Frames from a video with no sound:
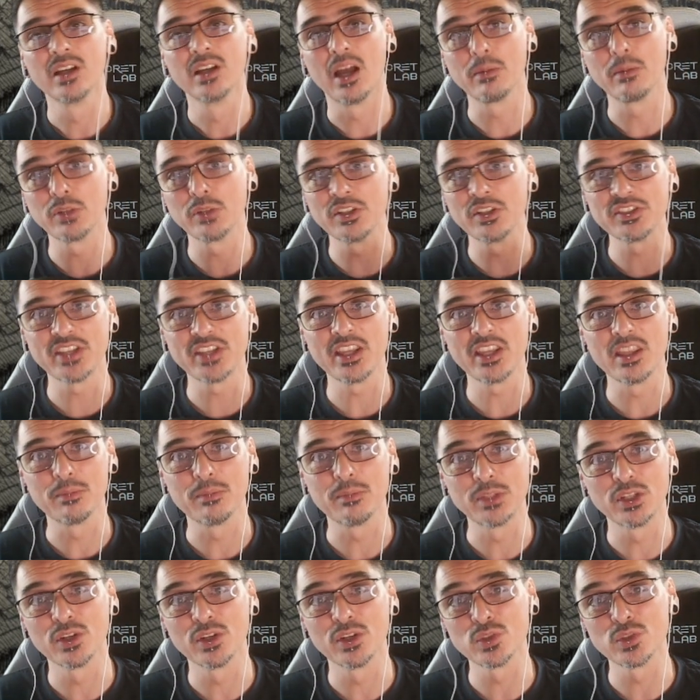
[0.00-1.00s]
I'm going to say that
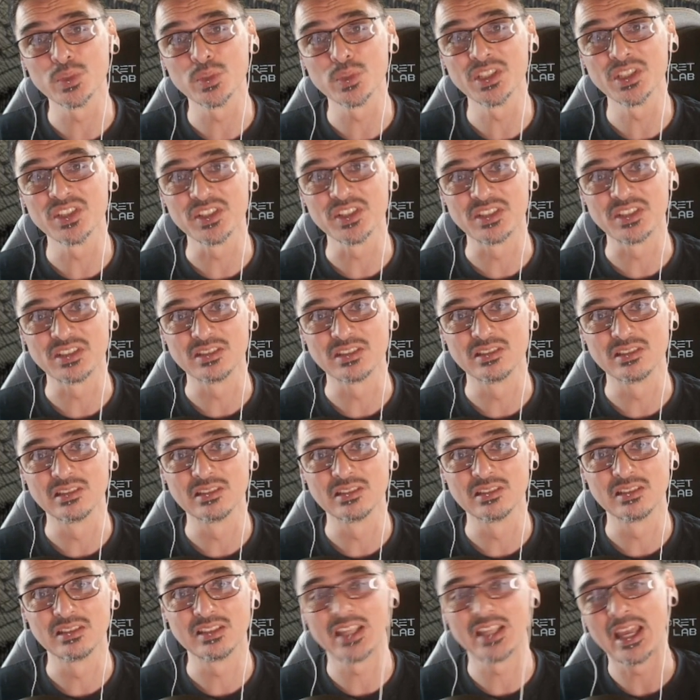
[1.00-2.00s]
because we just
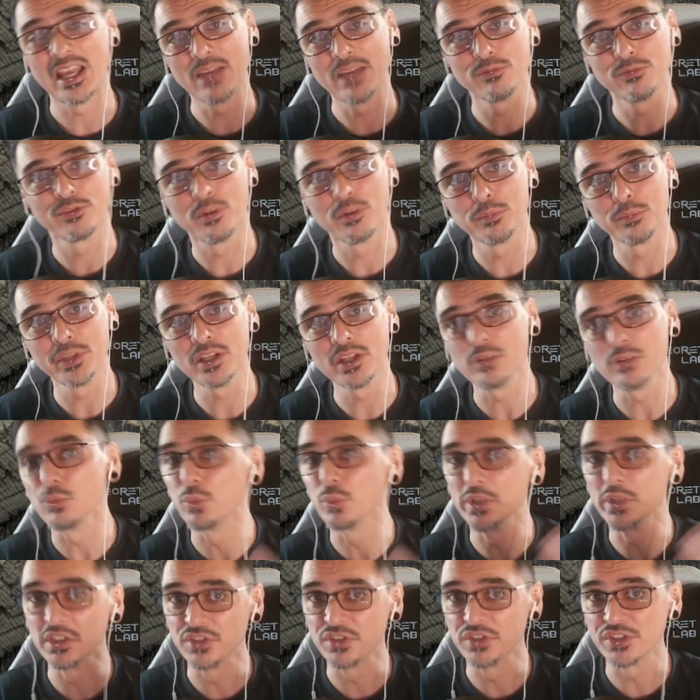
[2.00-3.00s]
came from there,
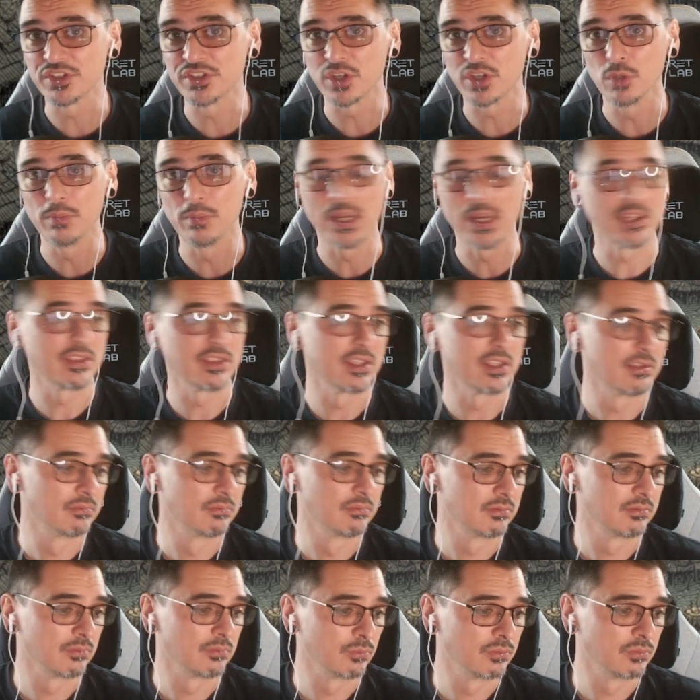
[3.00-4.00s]
we can just go back there.
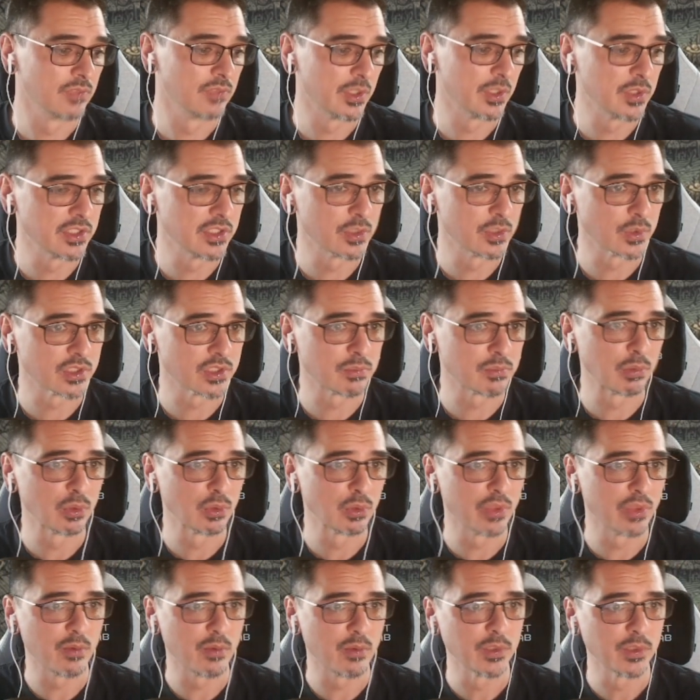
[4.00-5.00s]
No need to
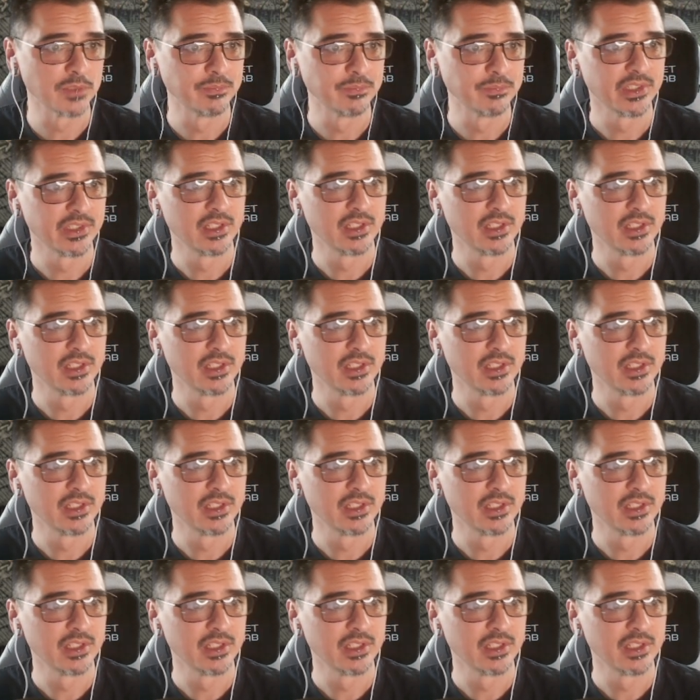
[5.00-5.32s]
explore that one.